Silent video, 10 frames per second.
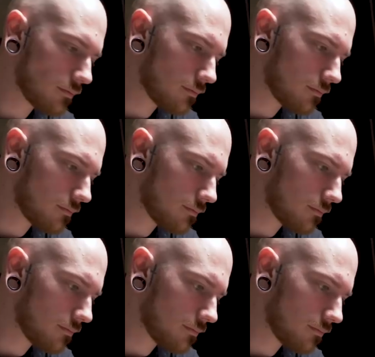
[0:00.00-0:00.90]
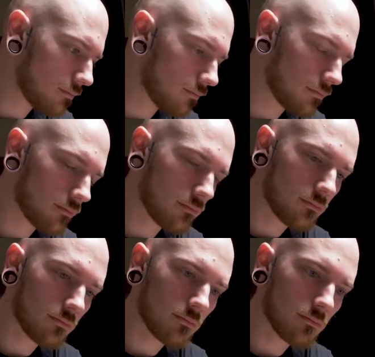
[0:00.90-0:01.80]

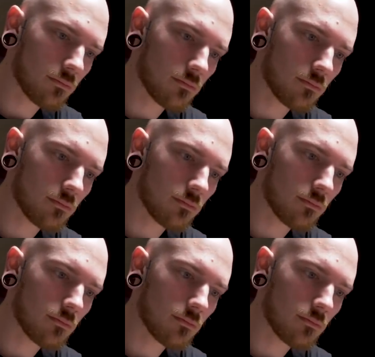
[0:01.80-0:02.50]
Nobody speaks.